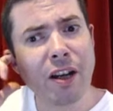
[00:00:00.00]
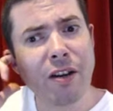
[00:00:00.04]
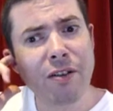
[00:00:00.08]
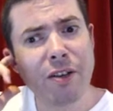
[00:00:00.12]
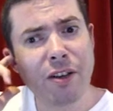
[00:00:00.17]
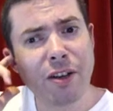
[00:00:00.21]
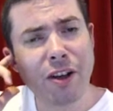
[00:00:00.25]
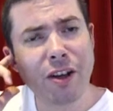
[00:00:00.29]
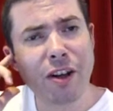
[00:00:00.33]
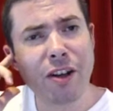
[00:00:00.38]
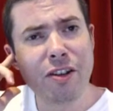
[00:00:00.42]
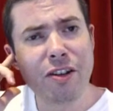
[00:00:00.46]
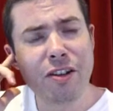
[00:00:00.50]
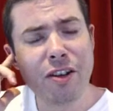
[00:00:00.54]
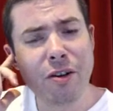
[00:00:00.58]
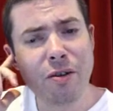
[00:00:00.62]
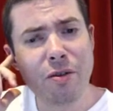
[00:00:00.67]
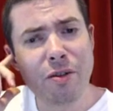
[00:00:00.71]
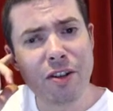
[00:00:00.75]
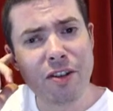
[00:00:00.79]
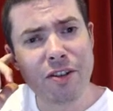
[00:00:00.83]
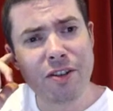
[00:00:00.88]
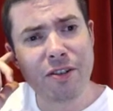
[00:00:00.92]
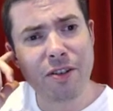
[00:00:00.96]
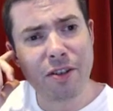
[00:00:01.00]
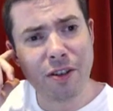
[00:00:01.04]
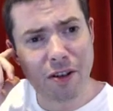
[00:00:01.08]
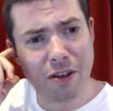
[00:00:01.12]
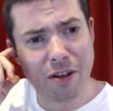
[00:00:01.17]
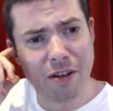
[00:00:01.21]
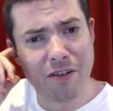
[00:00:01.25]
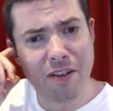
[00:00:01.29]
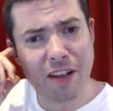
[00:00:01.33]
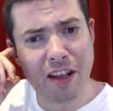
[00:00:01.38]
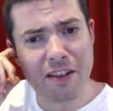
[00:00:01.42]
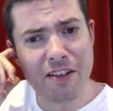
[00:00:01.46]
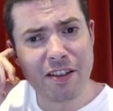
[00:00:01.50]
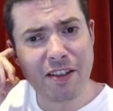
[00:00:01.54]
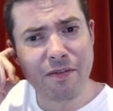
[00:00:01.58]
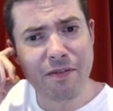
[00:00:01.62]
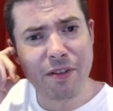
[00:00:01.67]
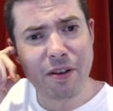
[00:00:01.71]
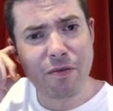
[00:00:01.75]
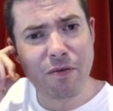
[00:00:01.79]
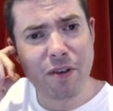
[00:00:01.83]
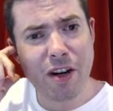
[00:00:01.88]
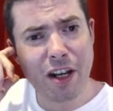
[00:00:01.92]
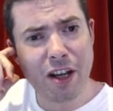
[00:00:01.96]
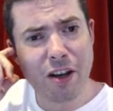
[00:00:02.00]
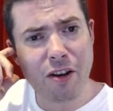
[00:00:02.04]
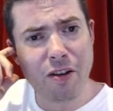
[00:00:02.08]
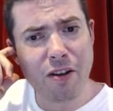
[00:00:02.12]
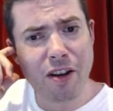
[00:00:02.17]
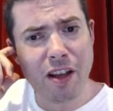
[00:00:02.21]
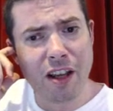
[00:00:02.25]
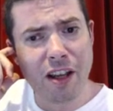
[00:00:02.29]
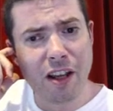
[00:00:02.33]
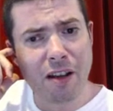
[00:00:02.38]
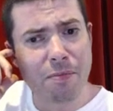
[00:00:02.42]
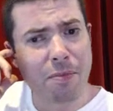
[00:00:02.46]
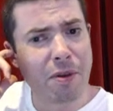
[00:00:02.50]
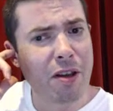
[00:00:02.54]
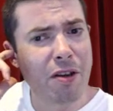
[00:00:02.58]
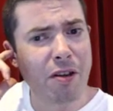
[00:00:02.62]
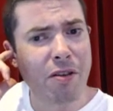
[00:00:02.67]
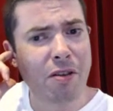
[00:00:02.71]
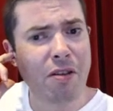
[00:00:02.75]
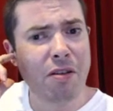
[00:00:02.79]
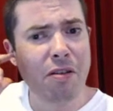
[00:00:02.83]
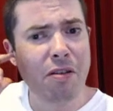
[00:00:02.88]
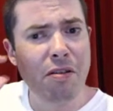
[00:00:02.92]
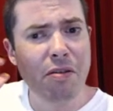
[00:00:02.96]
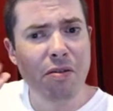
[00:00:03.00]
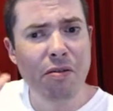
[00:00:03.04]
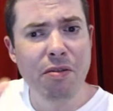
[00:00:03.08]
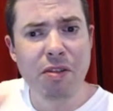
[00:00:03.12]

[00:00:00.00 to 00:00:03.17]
You could have told us. You could have done something really good here, but you couldn't.